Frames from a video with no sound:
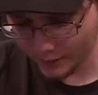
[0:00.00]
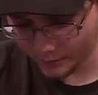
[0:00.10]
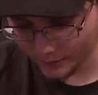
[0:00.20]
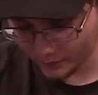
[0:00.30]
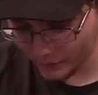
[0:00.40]
I'll,
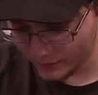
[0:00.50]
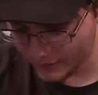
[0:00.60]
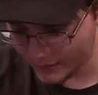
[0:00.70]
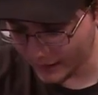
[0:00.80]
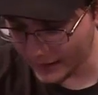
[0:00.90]
I'll use
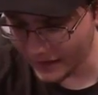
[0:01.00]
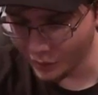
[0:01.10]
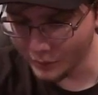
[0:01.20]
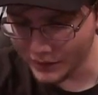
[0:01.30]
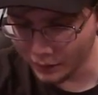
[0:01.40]
this to kind of
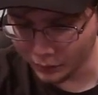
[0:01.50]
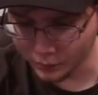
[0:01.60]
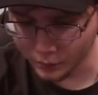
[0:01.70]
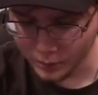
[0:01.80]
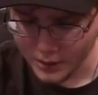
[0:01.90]
help me go
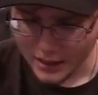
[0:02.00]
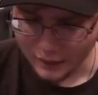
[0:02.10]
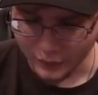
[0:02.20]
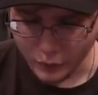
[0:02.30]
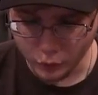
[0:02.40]
through
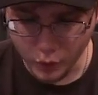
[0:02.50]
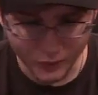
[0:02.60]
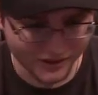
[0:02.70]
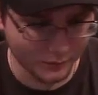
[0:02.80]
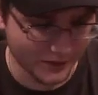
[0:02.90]
if I don't know
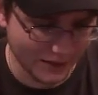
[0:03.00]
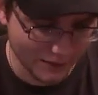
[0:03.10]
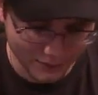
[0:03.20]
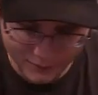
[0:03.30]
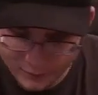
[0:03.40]
what something
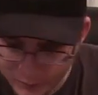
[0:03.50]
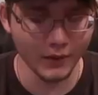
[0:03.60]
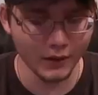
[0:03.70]
is.